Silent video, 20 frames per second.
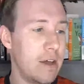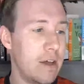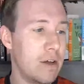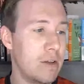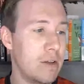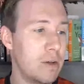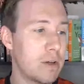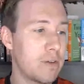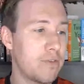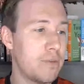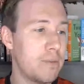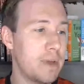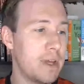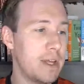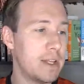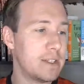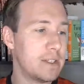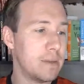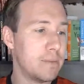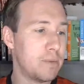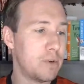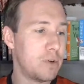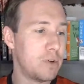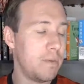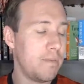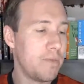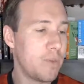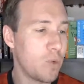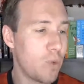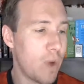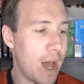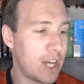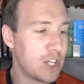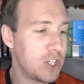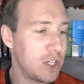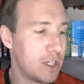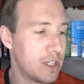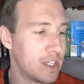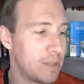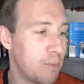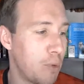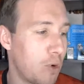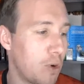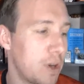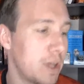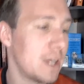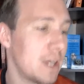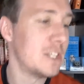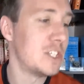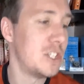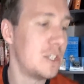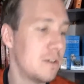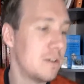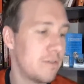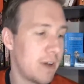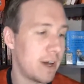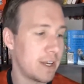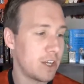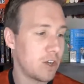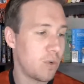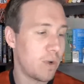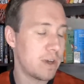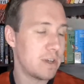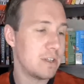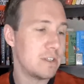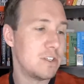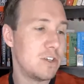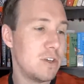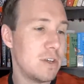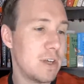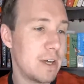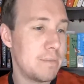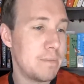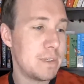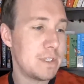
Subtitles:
Look, for me, it's simple. Rashi to Sporting and Giovanni Quenda to United.